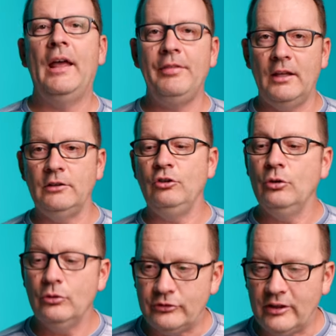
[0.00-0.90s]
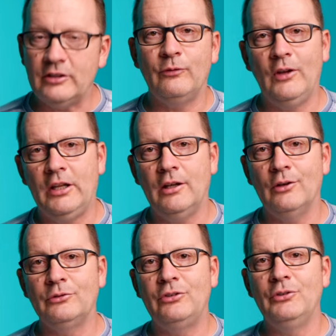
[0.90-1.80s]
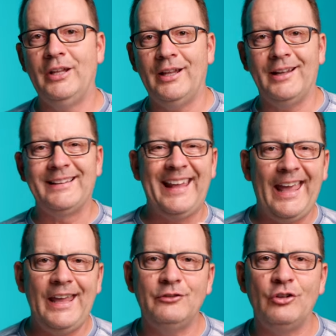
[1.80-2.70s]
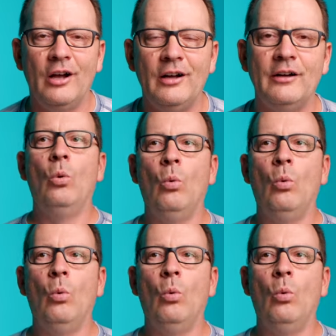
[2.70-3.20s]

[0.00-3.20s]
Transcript: and then use this video to get a gauge of